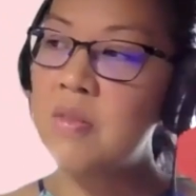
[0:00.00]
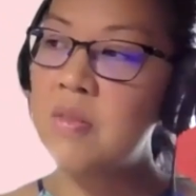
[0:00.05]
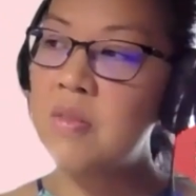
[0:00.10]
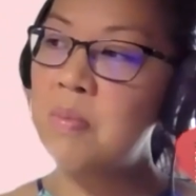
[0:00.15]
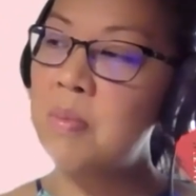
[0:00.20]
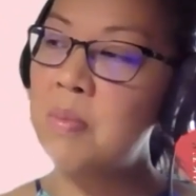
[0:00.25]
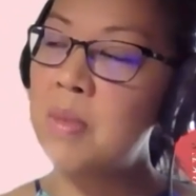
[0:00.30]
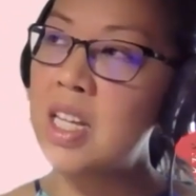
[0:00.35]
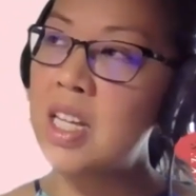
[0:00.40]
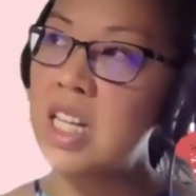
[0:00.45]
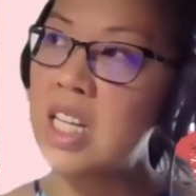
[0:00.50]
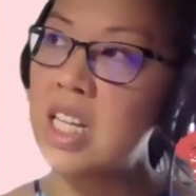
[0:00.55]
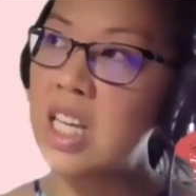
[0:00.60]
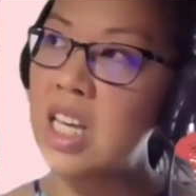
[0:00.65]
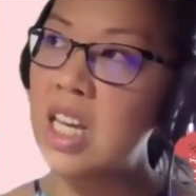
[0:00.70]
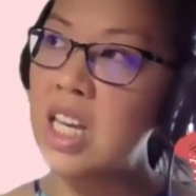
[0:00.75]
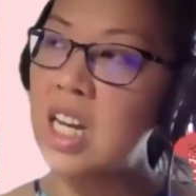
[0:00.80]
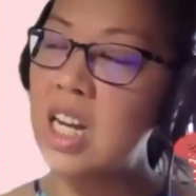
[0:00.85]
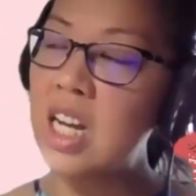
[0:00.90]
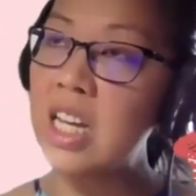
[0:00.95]

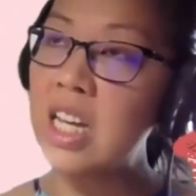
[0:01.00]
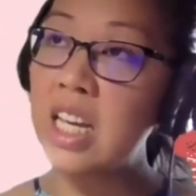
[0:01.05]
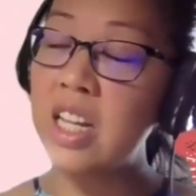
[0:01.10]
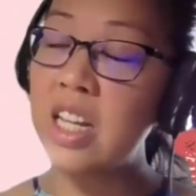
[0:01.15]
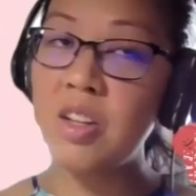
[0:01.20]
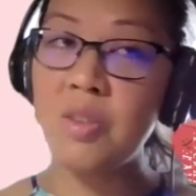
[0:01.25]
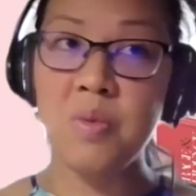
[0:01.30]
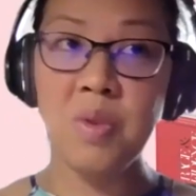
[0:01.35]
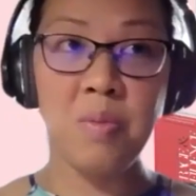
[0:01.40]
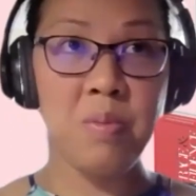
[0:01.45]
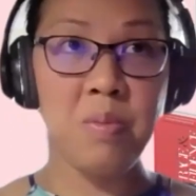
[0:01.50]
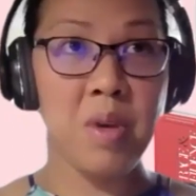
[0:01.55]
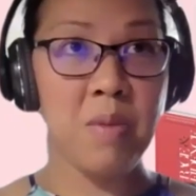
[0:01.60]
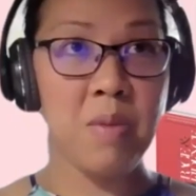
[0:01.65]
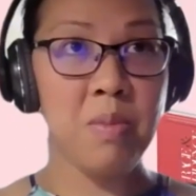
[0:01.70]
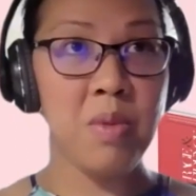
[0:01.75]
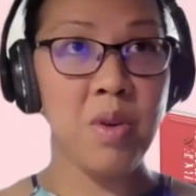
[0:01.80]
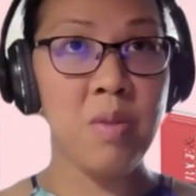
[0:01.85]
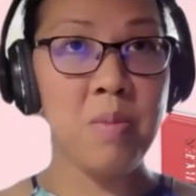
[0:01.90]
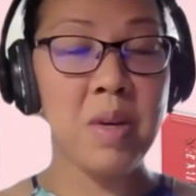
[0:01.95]
Medicare, I cannot
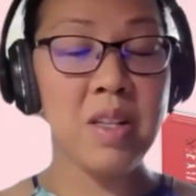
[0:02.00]
remember,